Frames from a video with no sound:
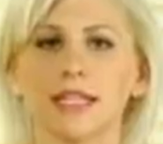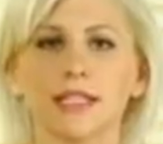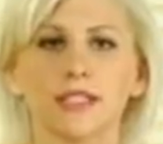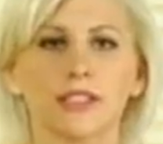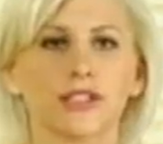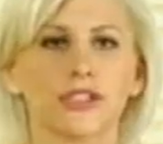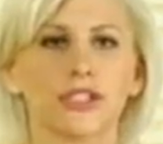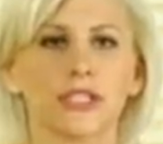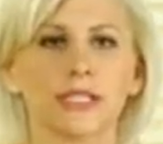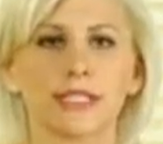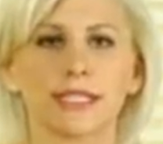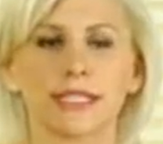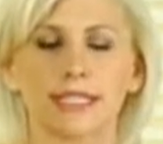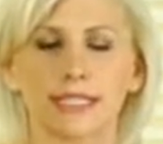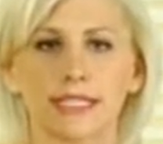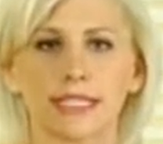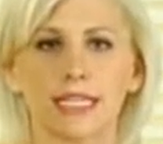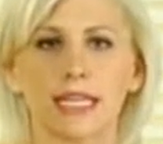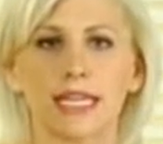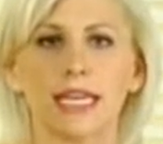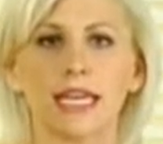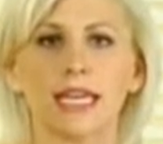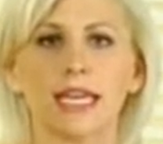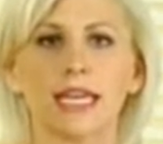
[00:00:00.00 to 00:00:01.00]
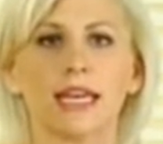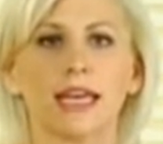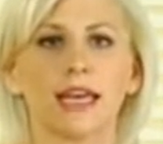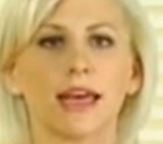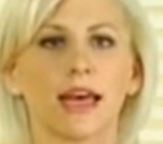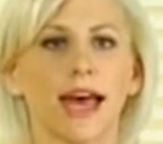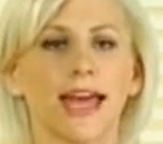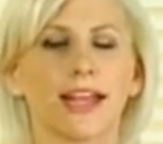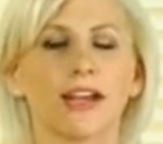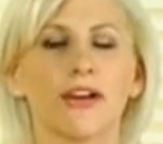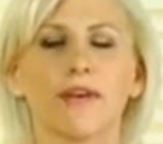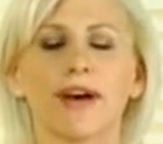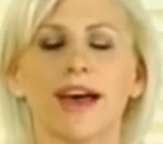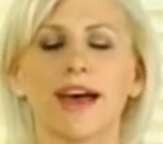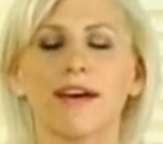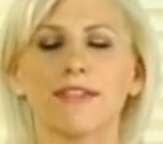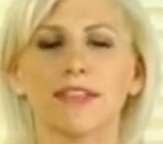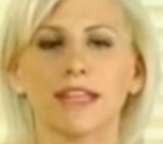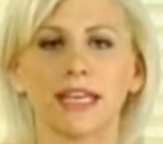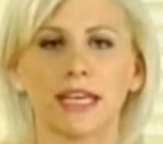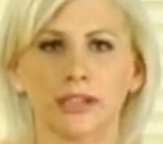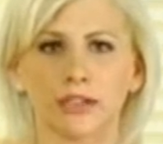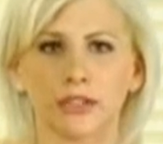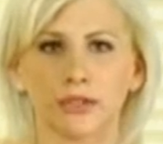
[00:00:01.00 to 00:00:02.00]
It's just sleek. I don't have
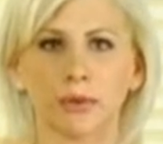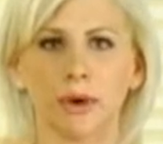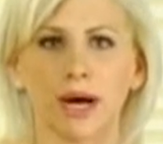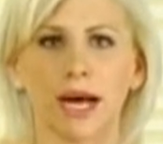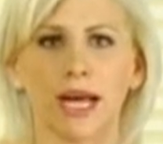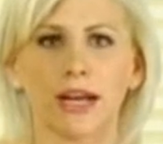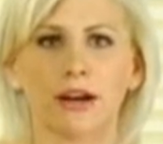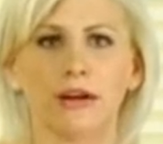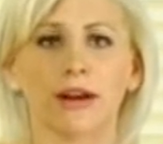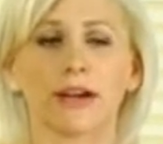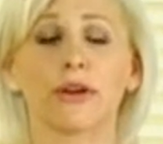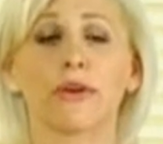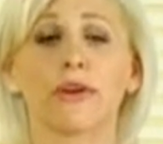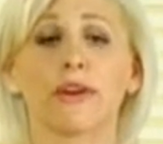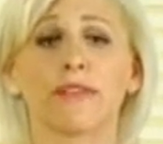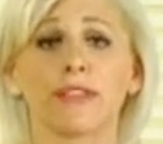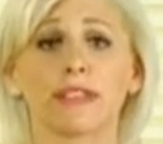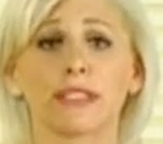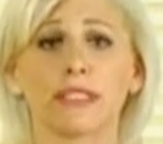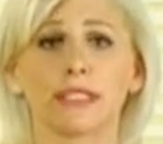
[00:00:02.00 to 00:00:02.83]
the underwire. I don't have the